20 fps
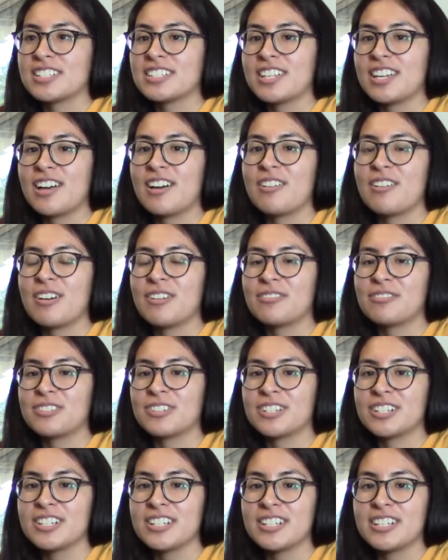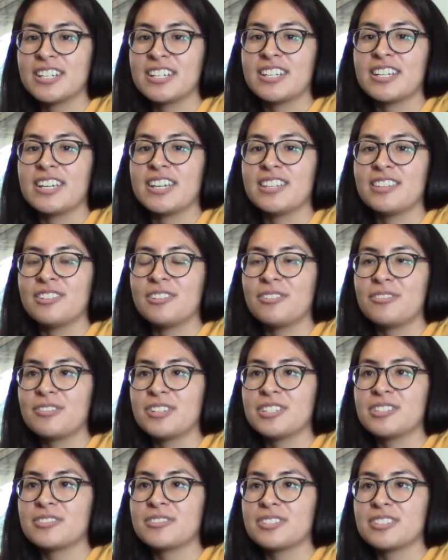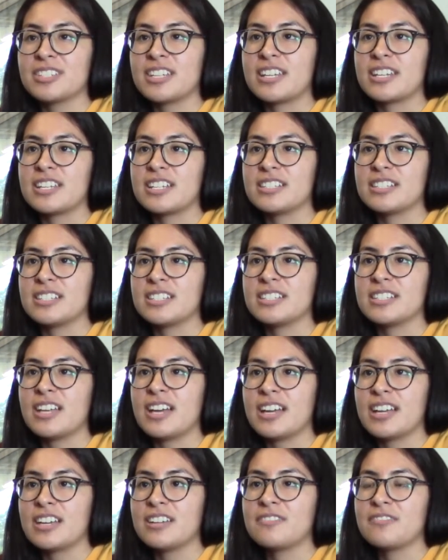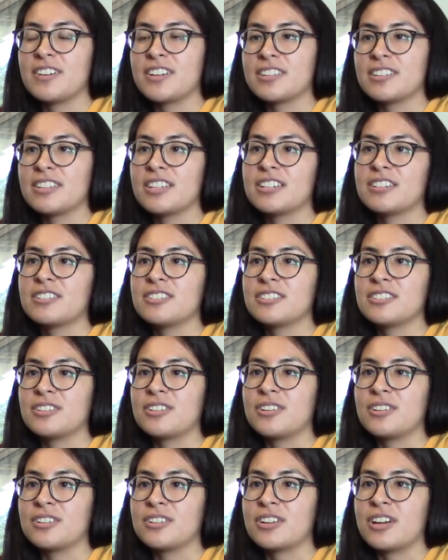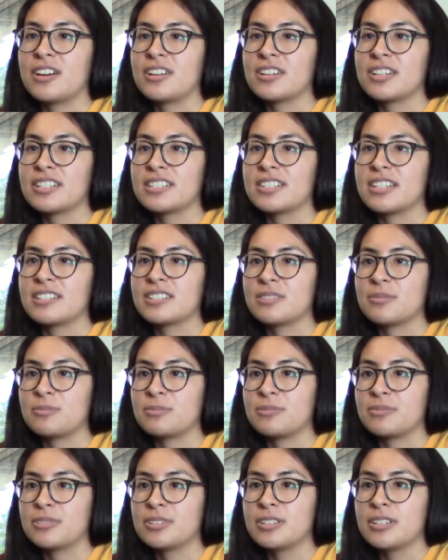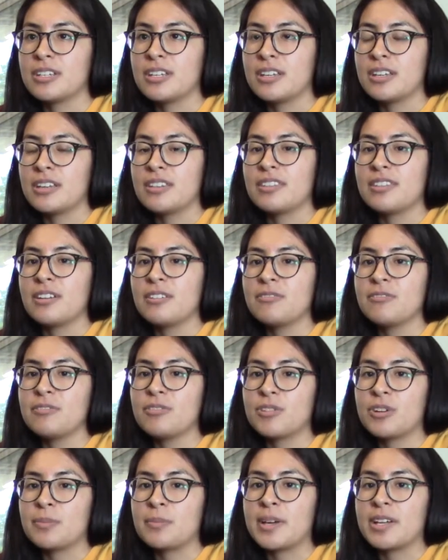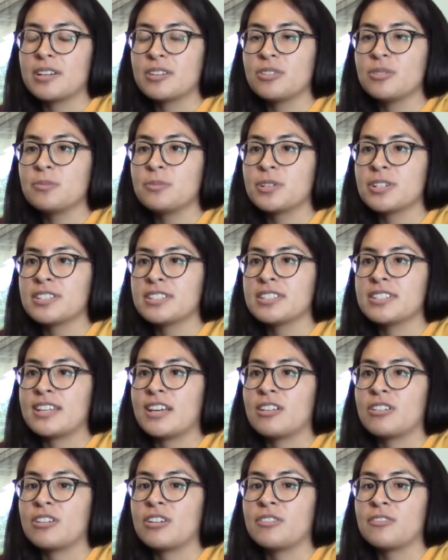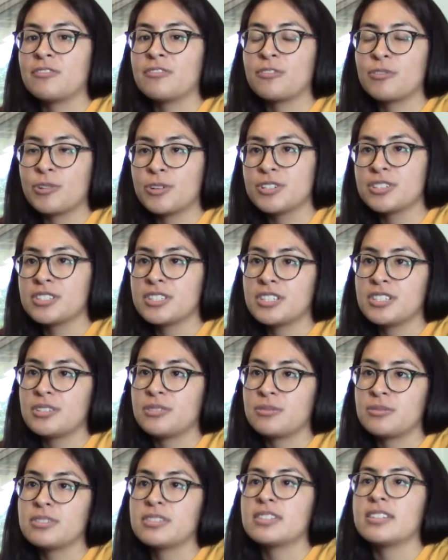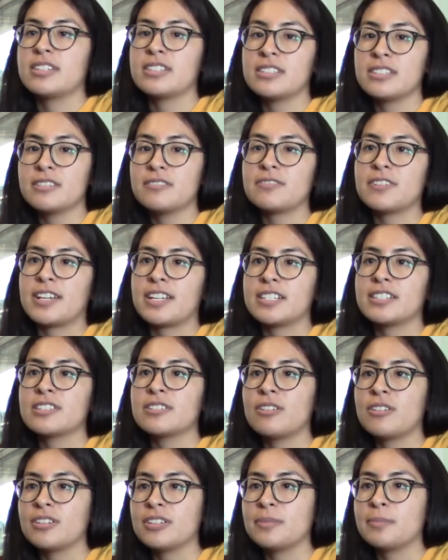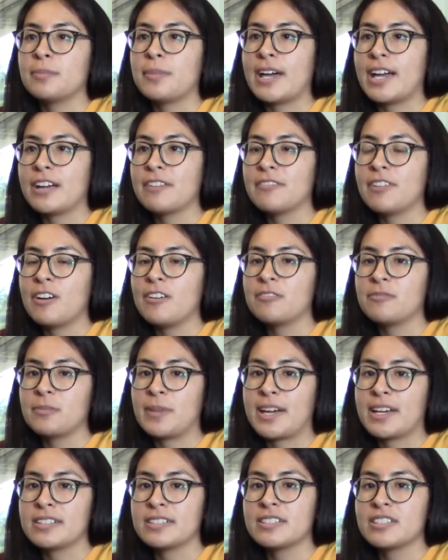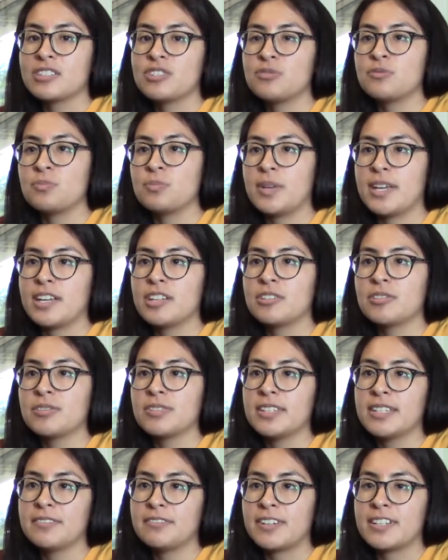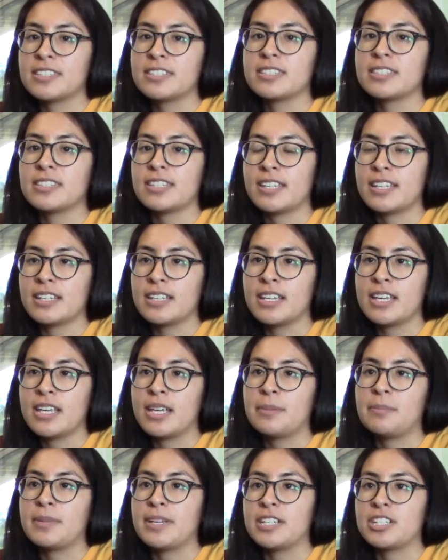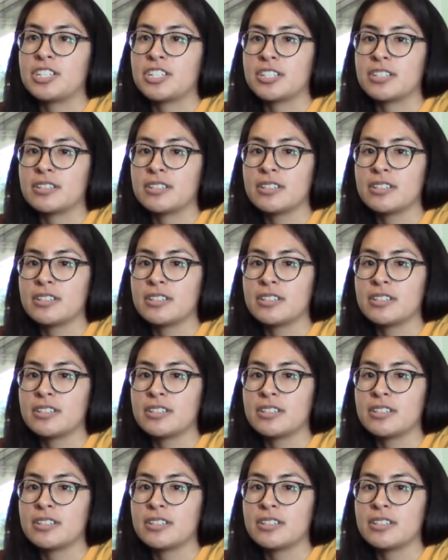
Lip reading: However, in low-resource settings, these high-end ventilators are not accessible. Therefore, medical personnel are forced to use this device called the bag valve mask to manually ventilate a patient.